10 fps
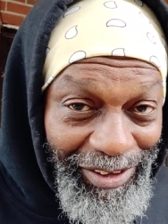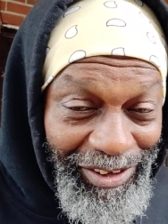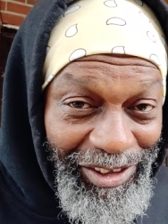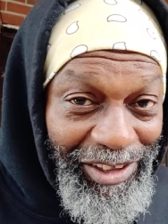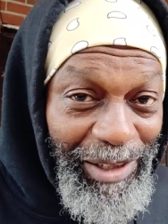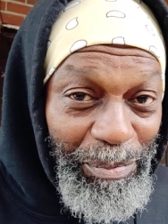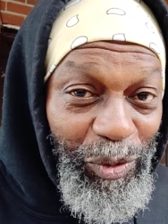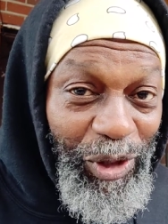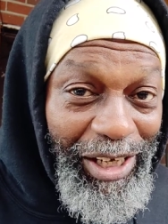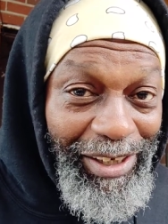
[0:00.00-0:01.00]
She like
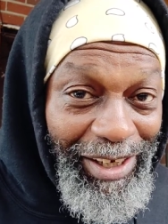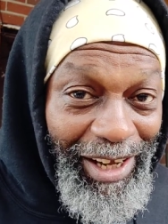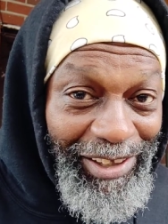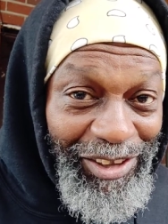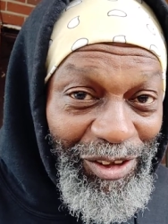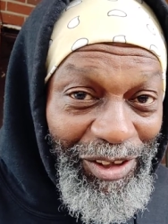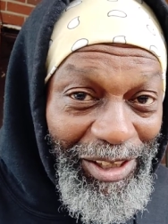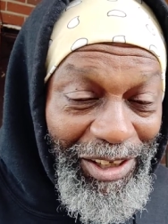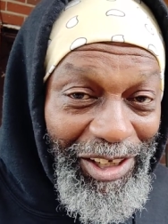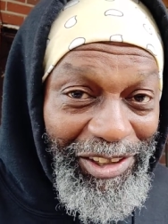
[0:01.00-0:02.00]
boule class, you know,
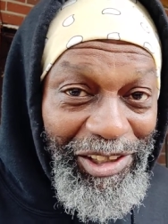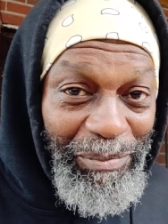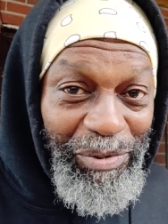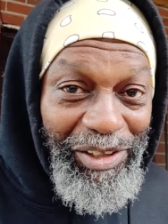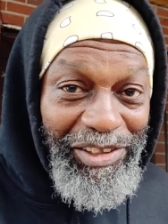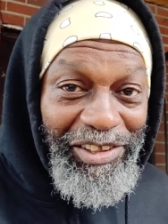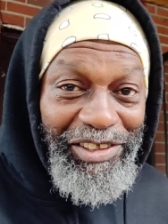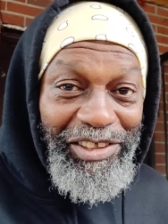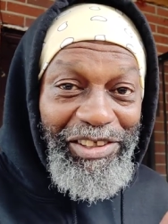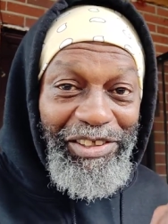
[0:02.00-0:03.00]
like she had brothers and
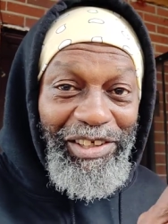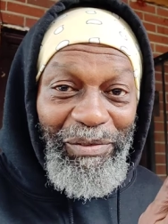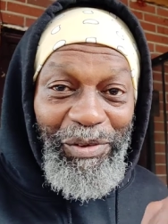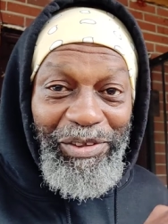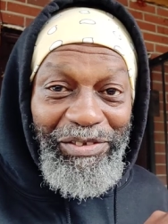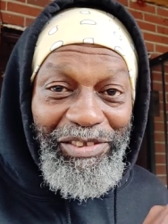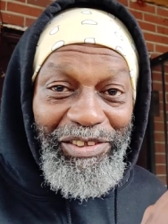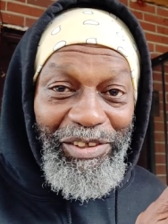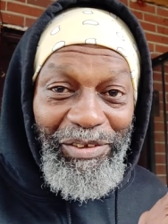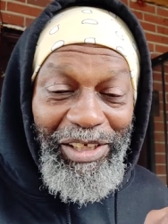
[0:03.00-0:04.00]
sisters that were,
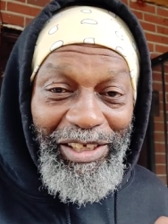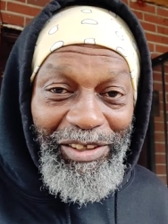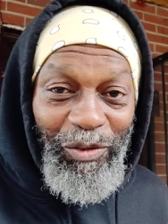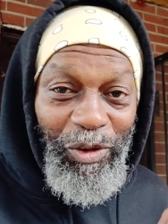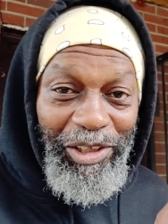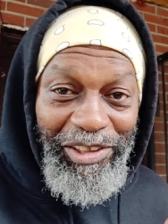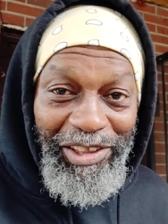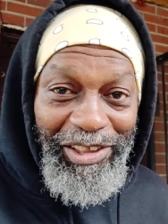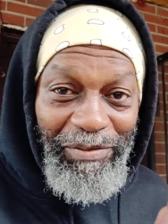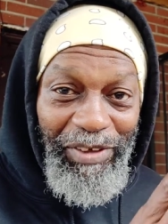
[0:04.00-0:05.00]
you know, like lawyers and
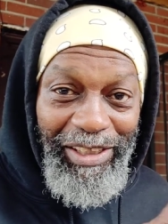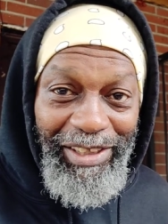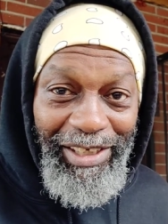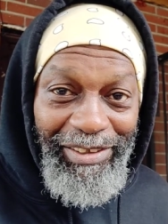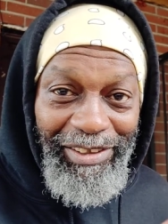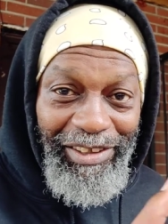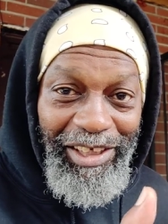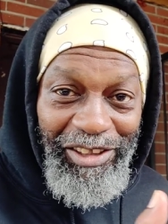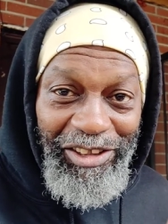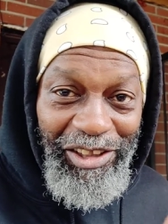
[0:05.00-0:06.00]
stuff like that.
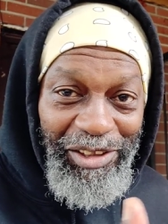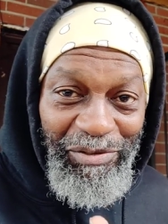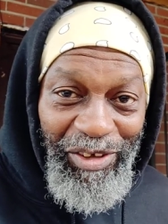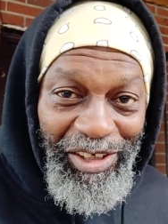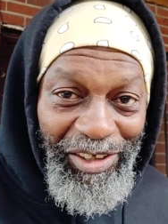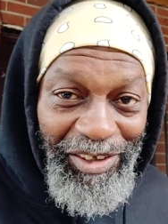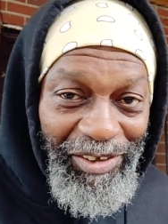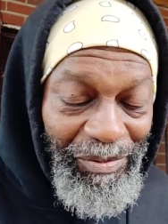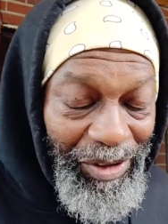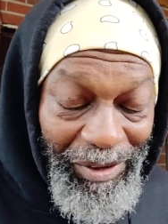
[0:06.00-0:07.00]
Here she is running
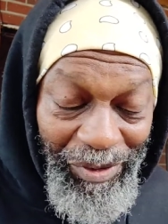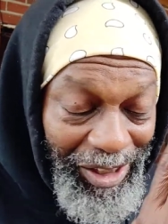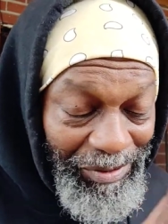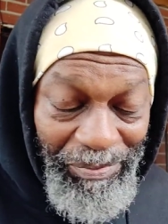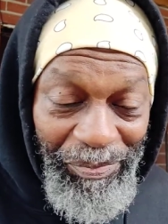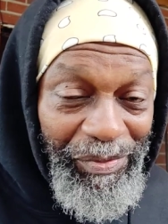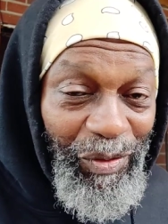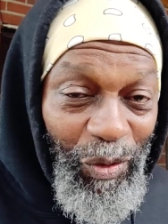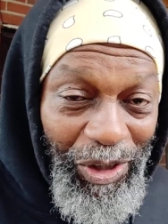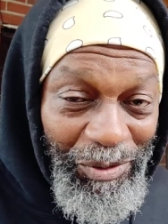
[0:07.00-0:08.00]
well, whatever
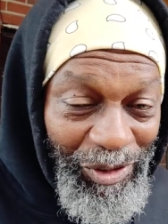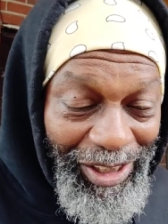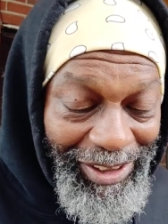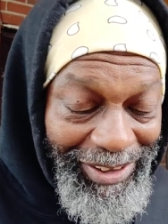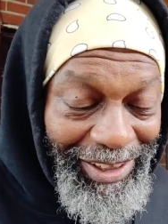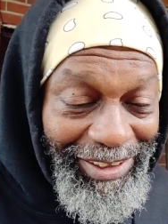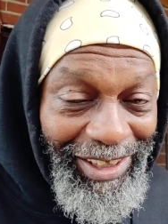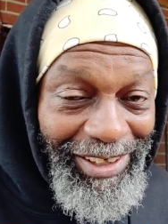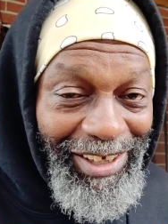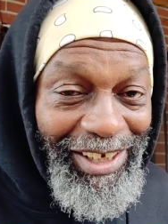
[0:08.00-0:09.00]
all I'm trying to say is
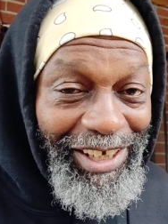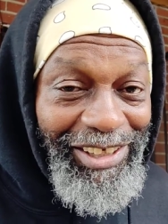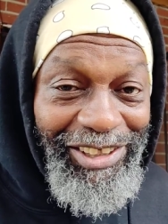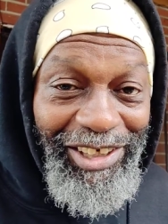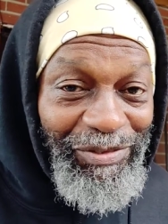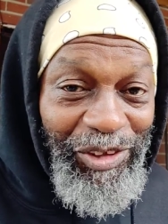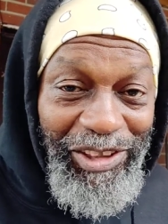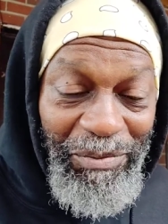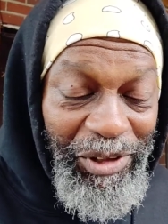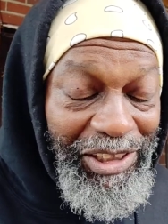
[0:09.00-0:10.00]
that she, for
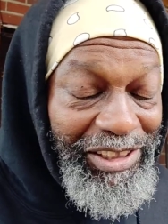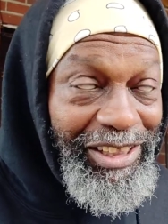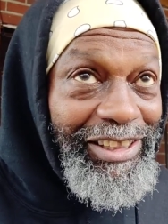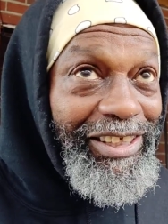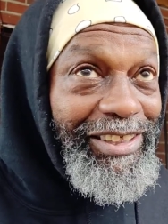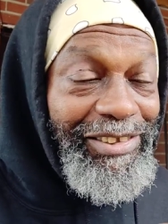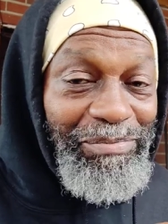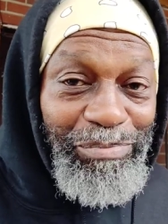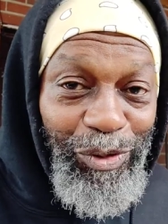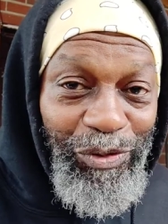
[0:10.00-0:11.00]
some reason she just
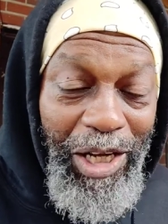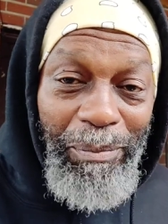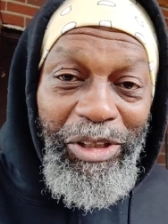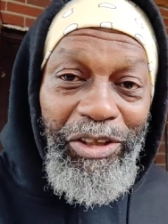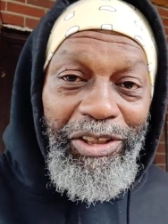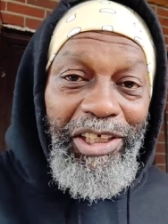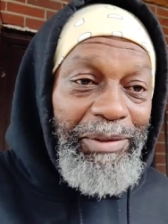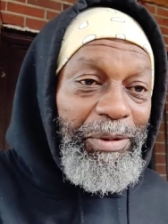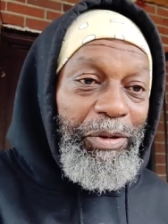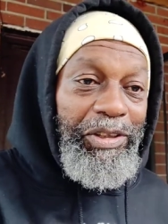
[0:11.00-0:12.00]
poof, but she couldn't
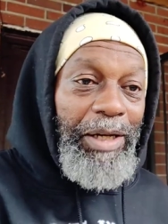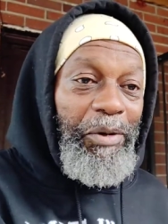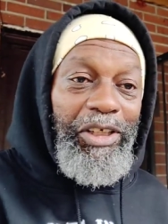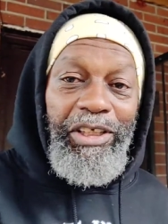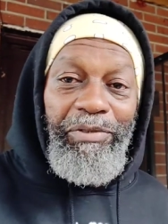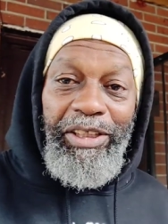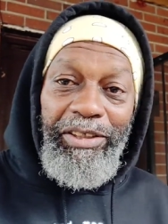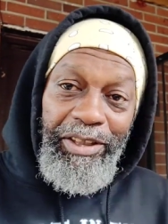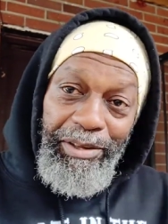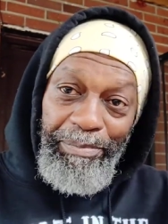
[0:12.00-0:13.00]
touch me because I'm arts director,
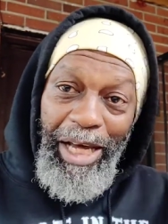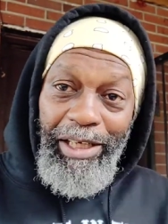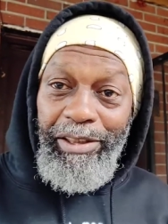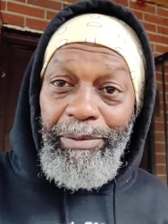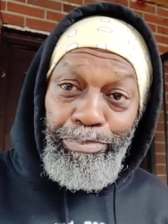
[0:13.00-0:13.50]
she's manager.